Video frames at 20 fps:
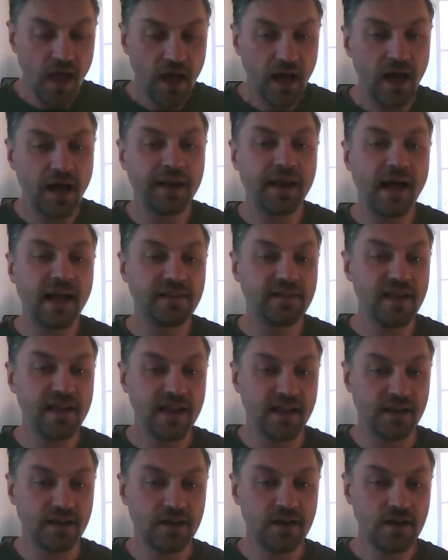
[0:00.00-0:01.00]
and add
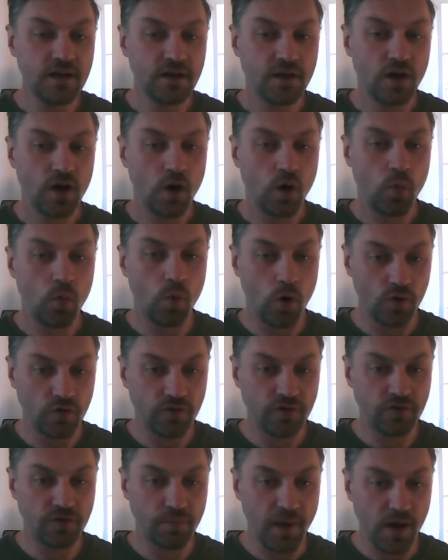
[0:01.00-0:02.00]
in what the
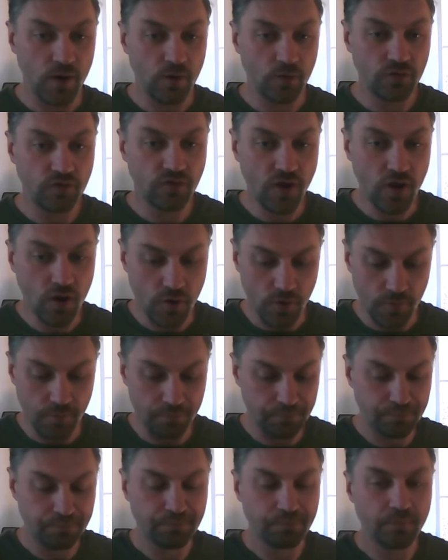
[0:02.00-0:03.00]
spells do?
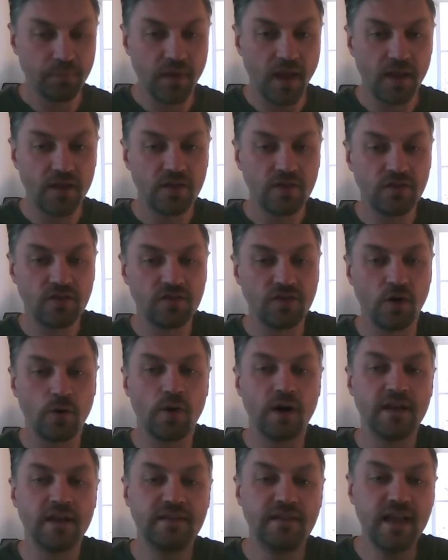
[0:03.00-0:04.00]
So
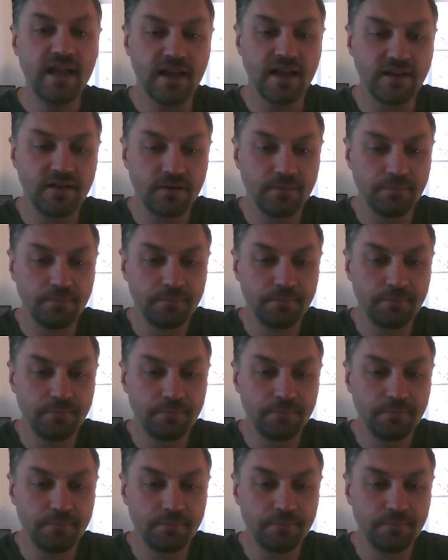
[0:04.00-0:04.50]
I did.